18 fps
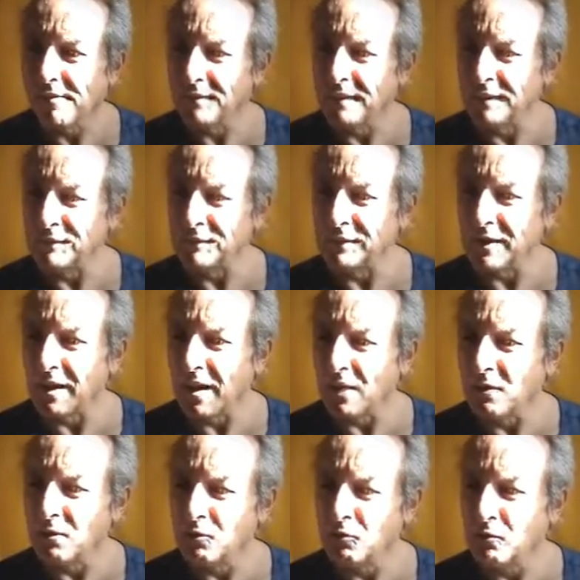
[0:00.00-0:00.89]
even
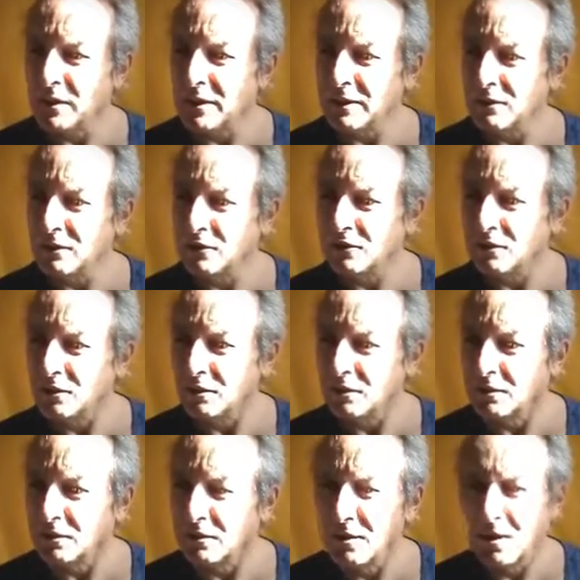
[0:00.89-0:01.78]
outraged
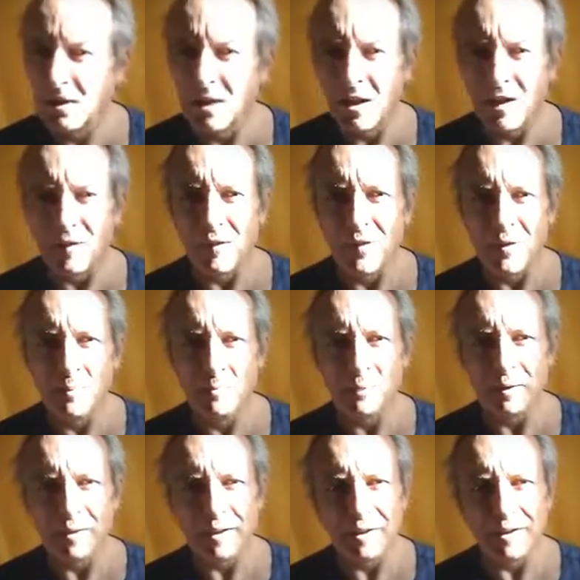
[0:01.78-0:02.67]
at the
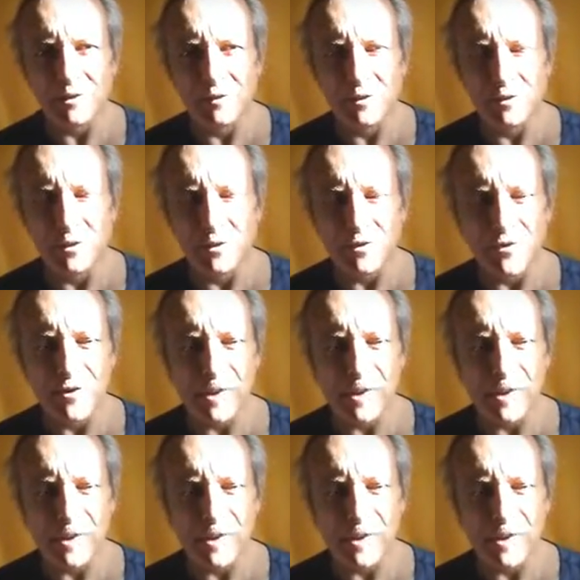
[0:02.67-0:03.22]
implications of